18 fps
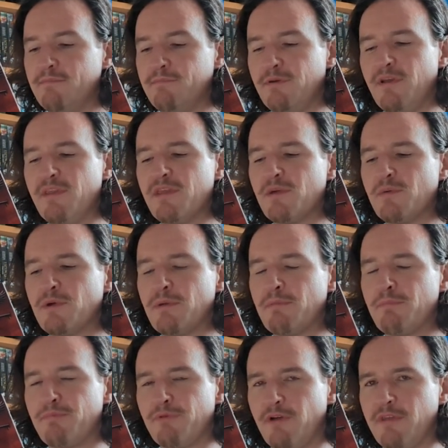But they
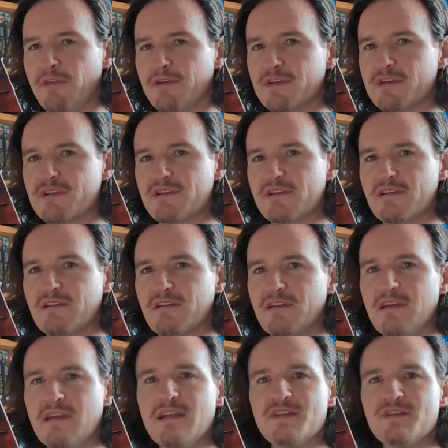were brothers,
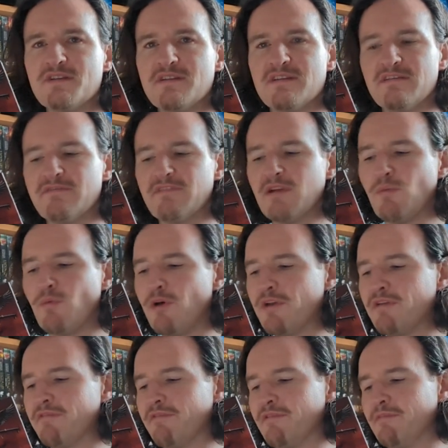each and every
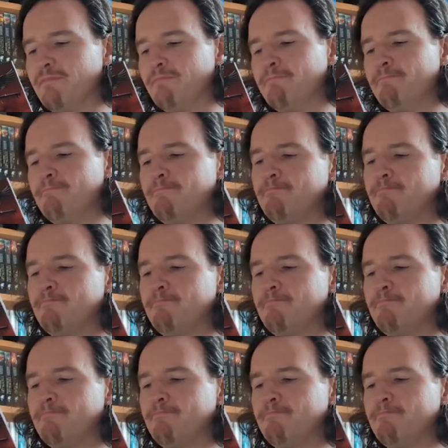one of them.